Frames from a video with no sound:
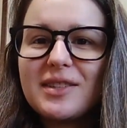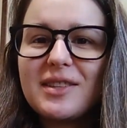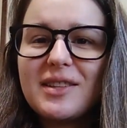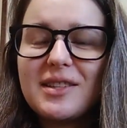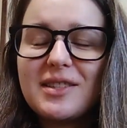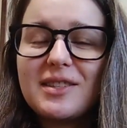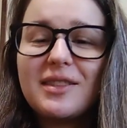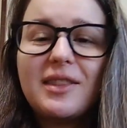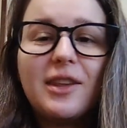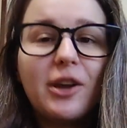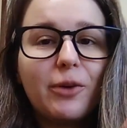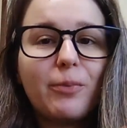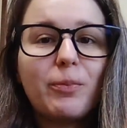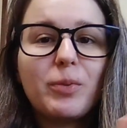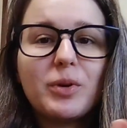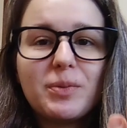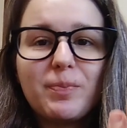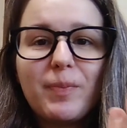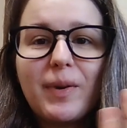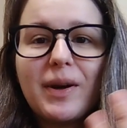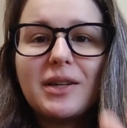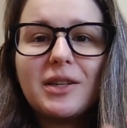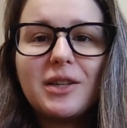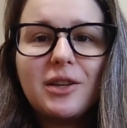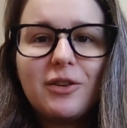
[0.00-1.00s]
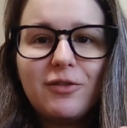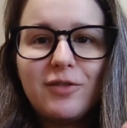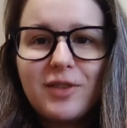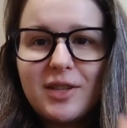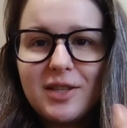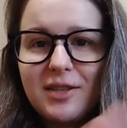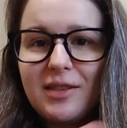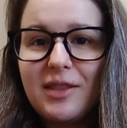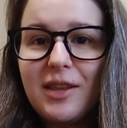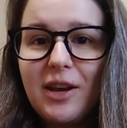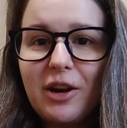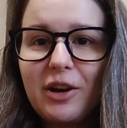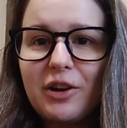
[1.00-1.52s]
it's their perspective, it's
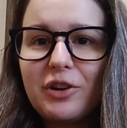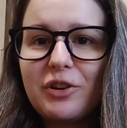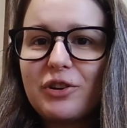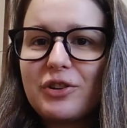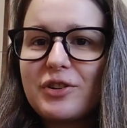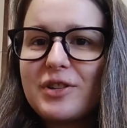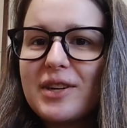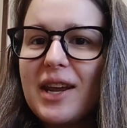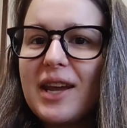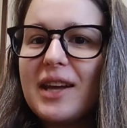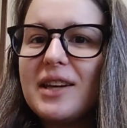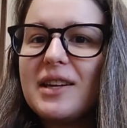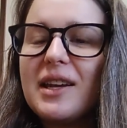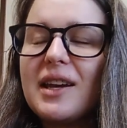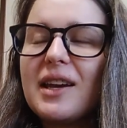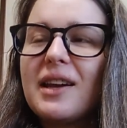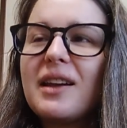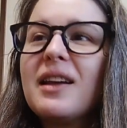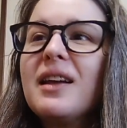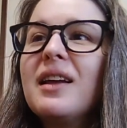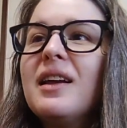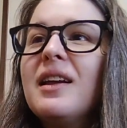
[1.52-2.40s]
their understanding,